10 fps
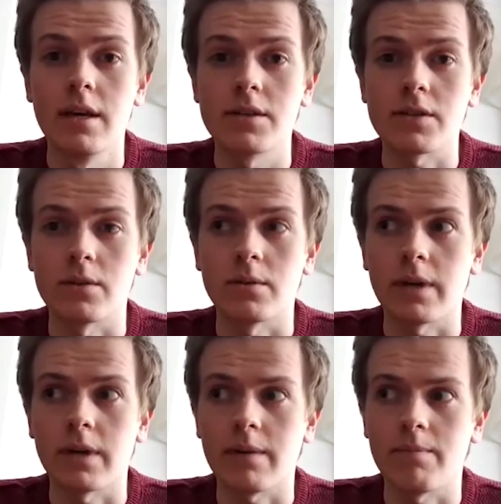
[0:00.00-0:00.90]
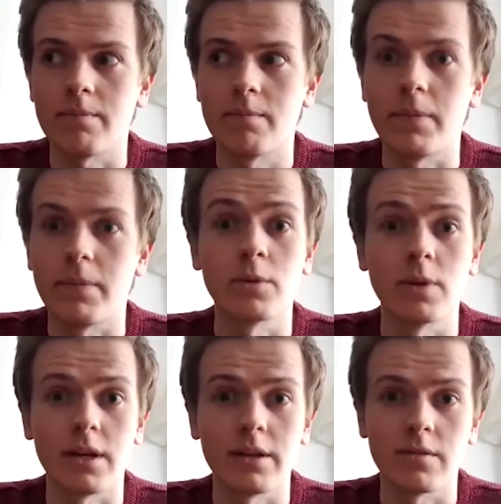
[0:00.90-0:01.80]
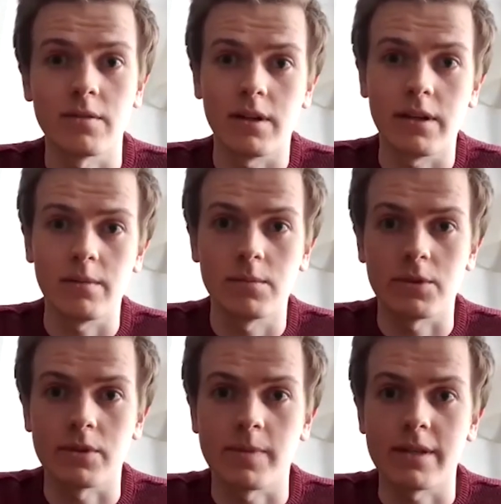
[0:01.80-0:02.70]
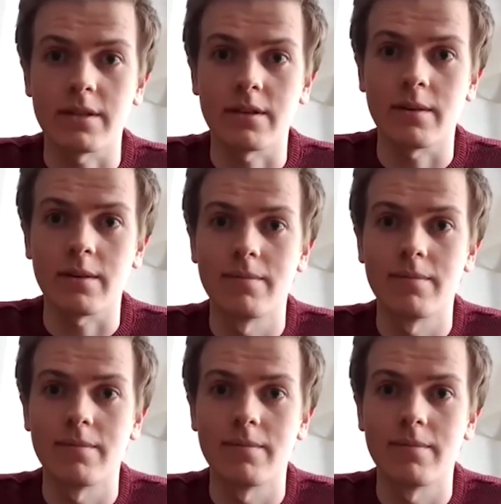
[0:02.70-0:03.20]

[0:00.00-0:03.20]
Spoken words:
So been through a lot in a fairly short space of time.